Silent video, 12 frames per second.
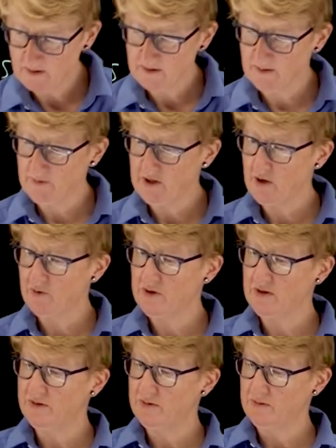then we know
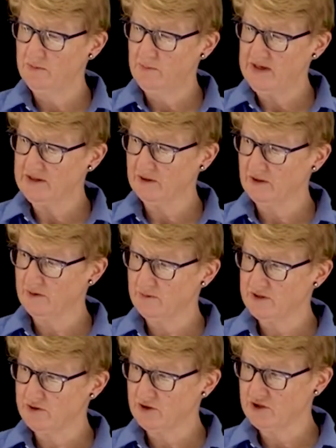that basically the
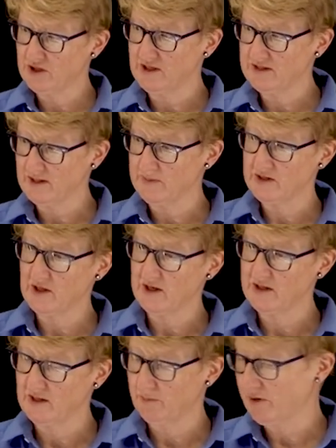restriction enzymes cut
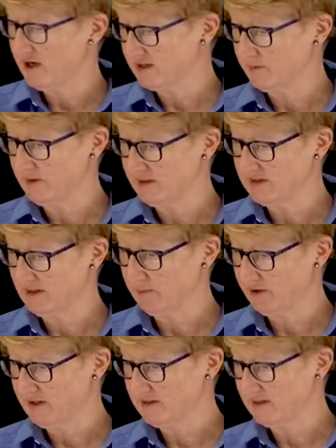in approximately the same
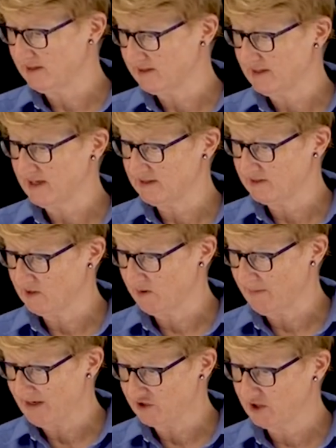place and the sizes all
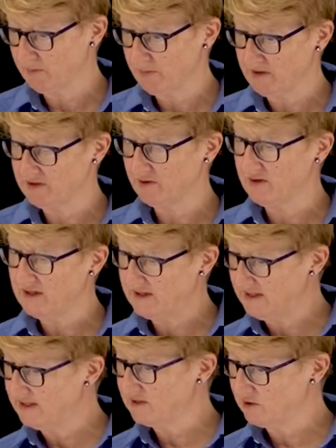match up. And so
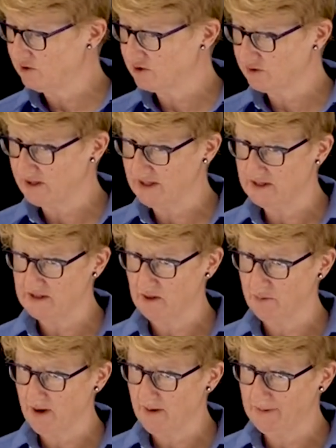these two strains are
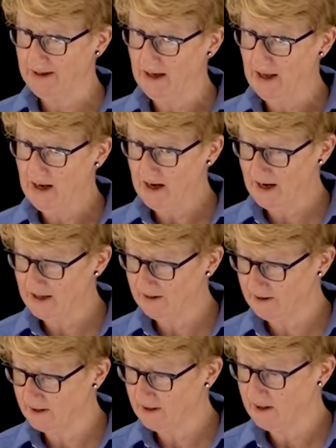probably
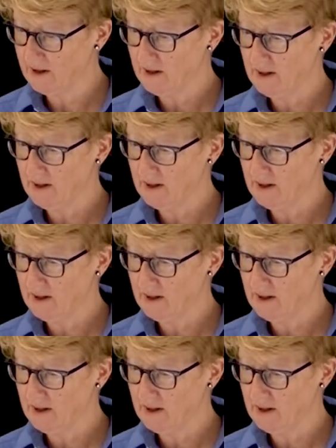highly